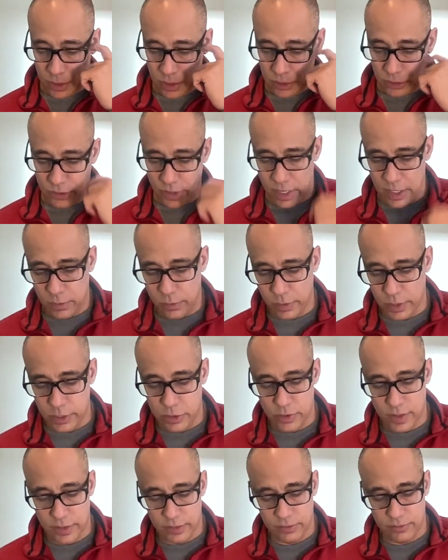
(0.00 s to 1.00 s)
January
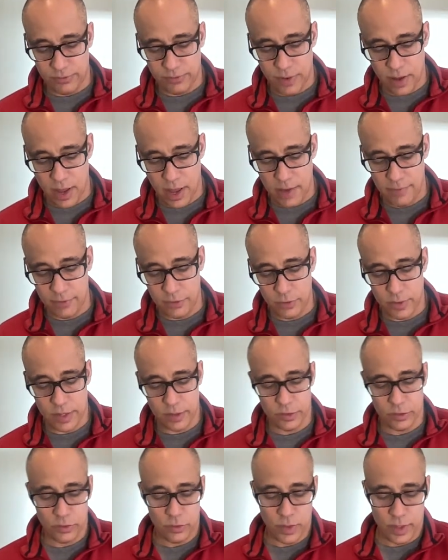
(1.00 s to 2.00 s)
2005 to
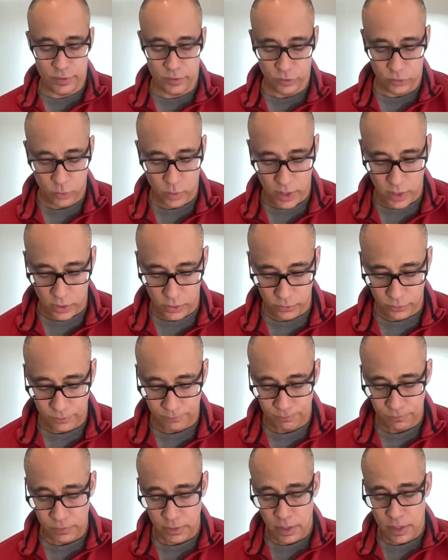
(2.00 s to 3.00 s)
2012.
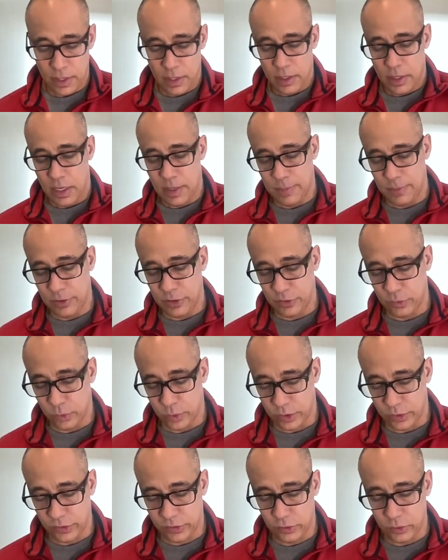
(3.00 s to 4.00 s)
Images were
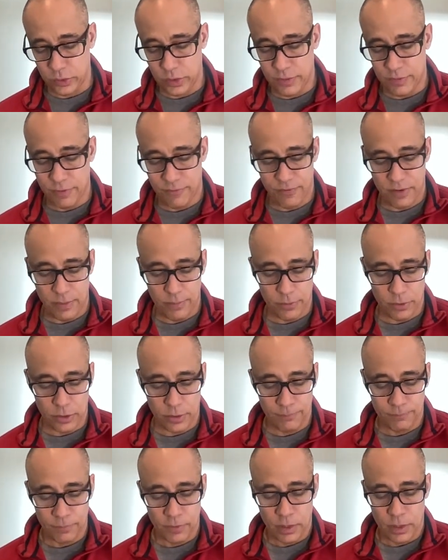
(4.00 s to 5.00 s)
excluded if the
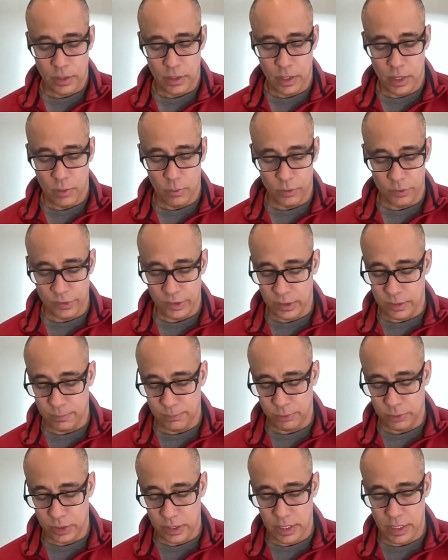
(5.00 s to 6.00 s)
femur was
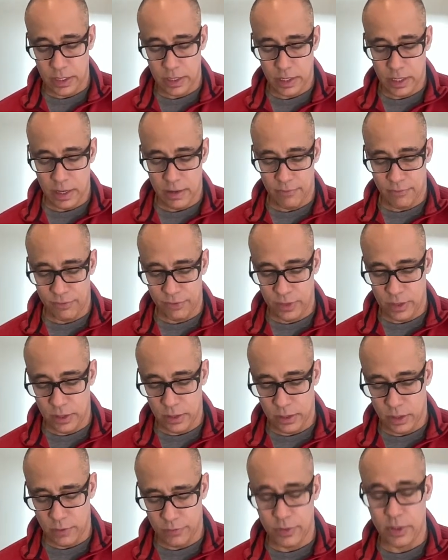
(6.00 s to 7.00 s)
incomplete, if
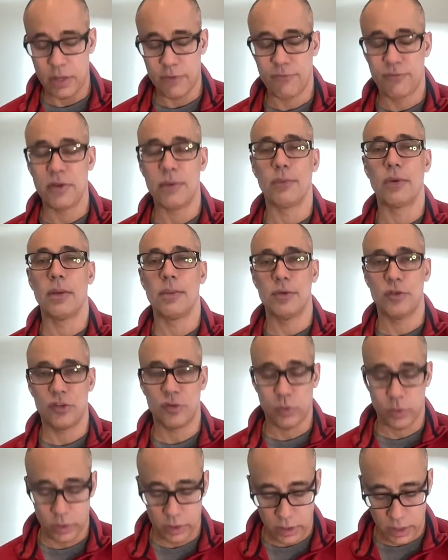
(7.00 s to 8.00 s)
the femur
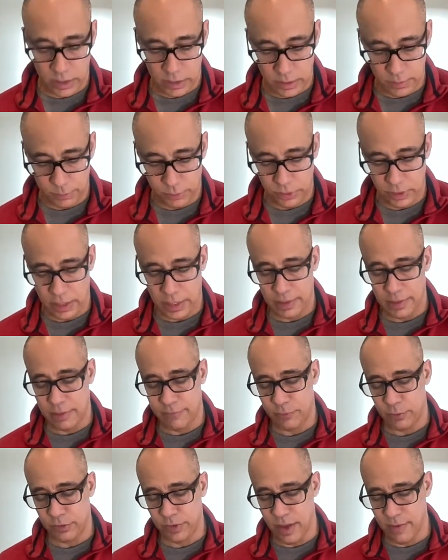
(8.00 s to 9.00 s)
images were incomplete,
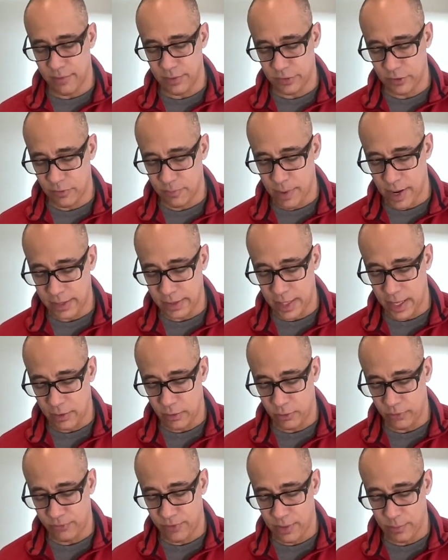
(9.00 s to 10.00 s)
if there was evidence of
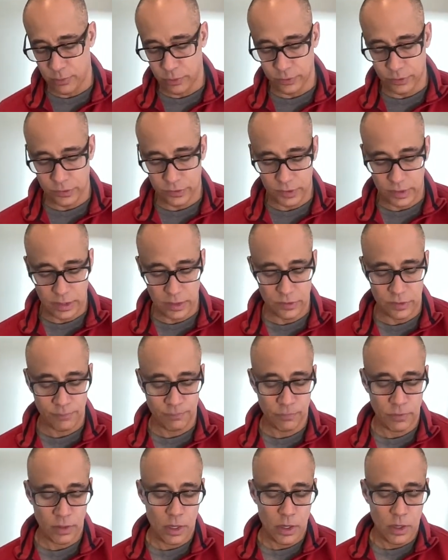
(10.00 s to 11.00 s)
bilateral femoral disease,
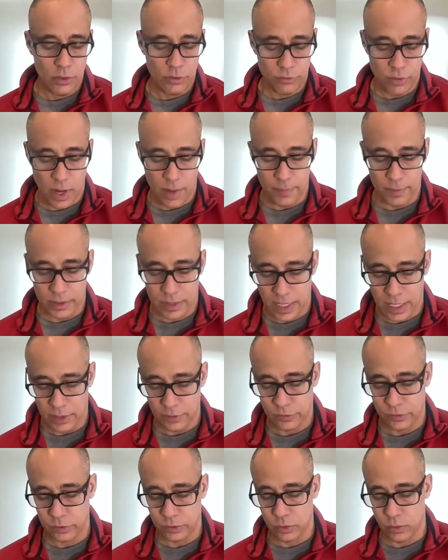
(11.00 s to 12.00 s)
trauma,
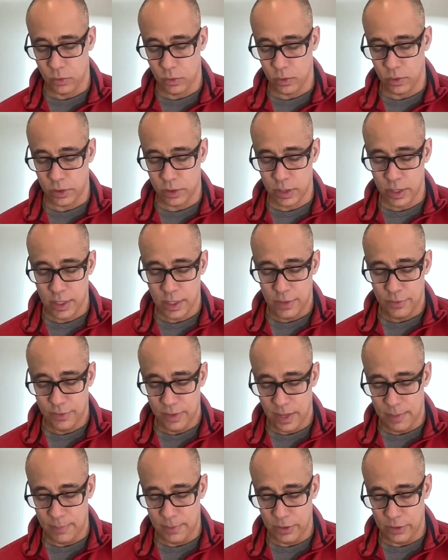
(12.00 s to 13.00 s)
cancer, or the
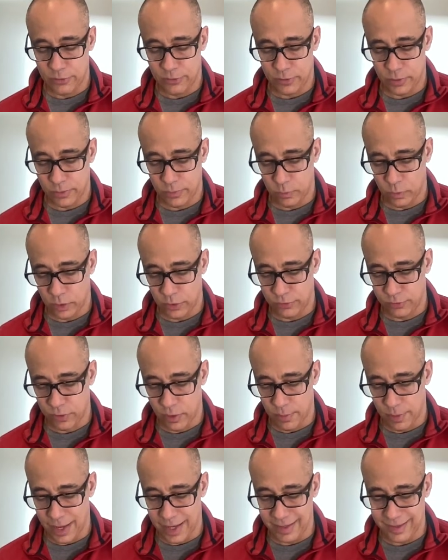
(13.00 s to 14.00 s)
image was
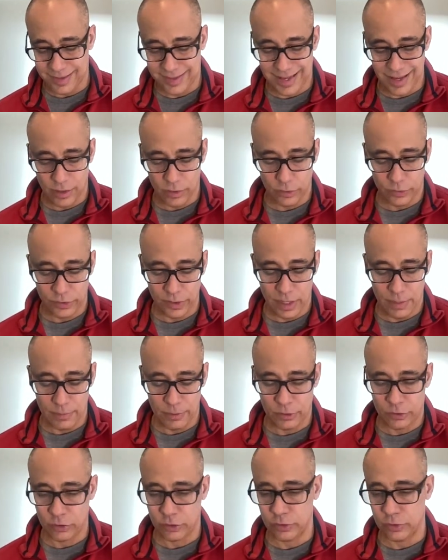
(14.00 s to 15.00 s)
from a skeletally
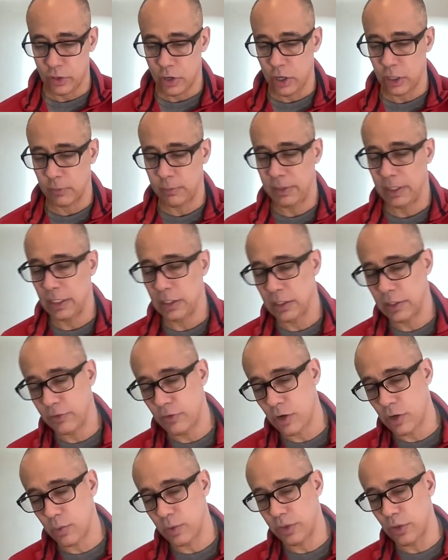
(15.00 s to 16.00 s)
immature dog, meaning a
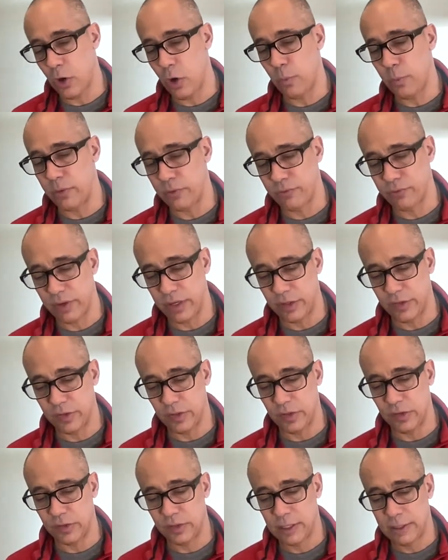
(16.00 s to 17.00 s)
dog with open
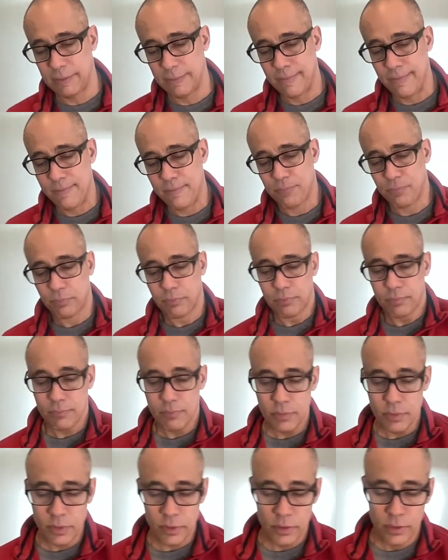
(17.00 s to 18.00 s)
physes.
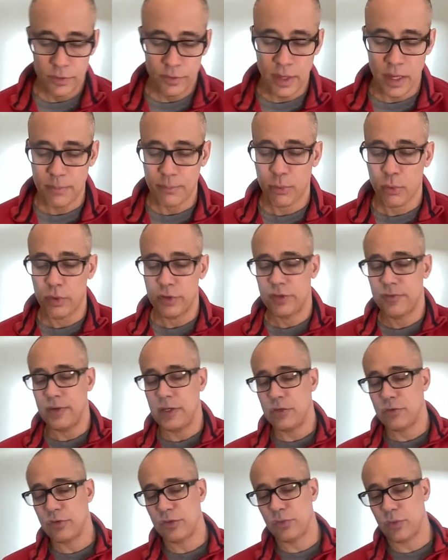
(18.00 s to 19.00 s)
10 points of
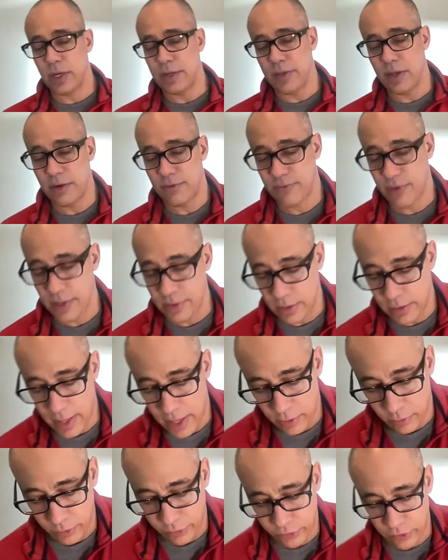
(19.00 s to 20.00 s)
interest were identified in the
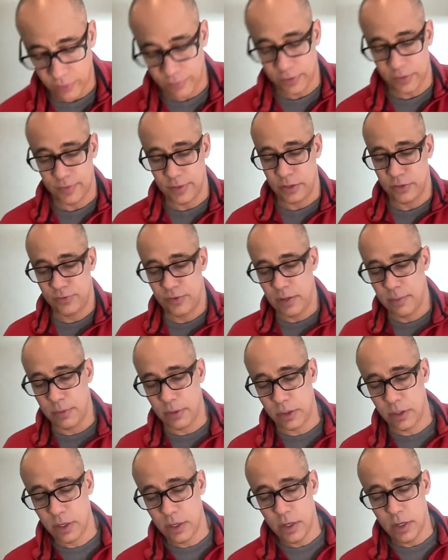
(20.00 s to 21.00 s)
lateral surface of each
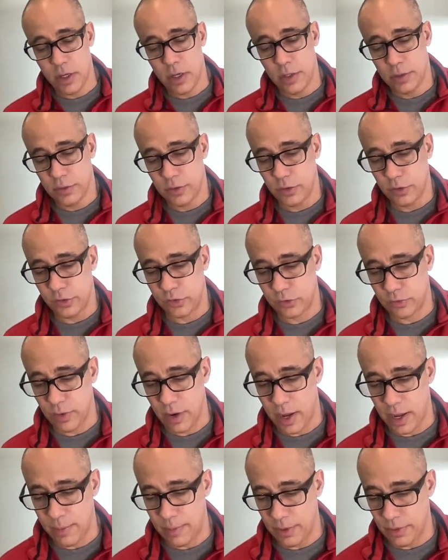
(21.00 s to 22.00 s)
femur to
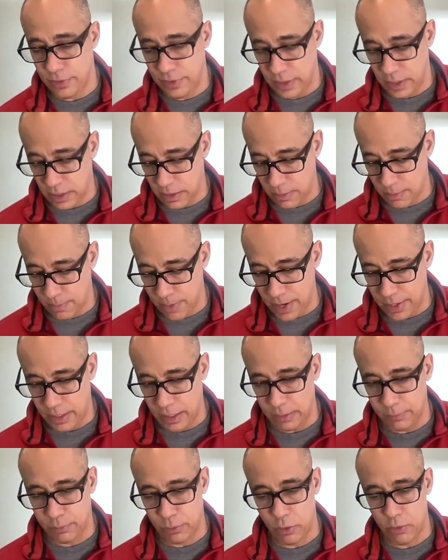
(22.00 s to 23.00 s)
describe the
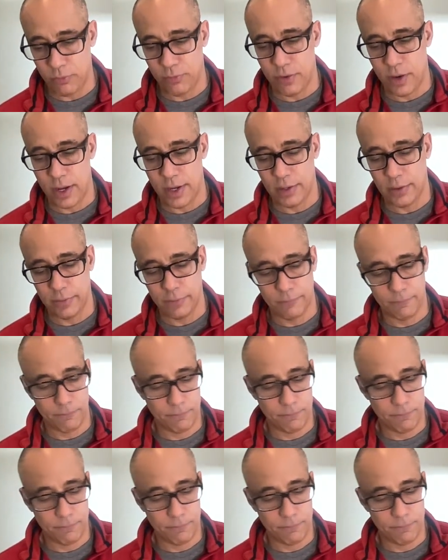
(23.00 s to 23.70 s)
bending profile.